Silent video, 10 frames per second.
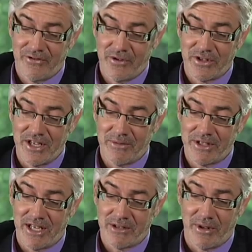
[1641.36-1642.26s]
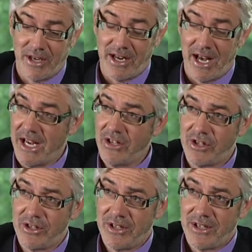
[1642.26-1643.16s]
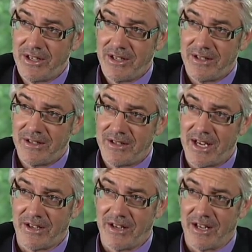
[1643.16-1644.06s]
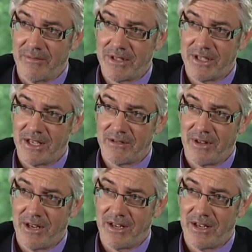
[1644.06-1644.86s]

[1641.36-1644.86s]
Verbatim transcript: first name starts with the letter H, second name starts with the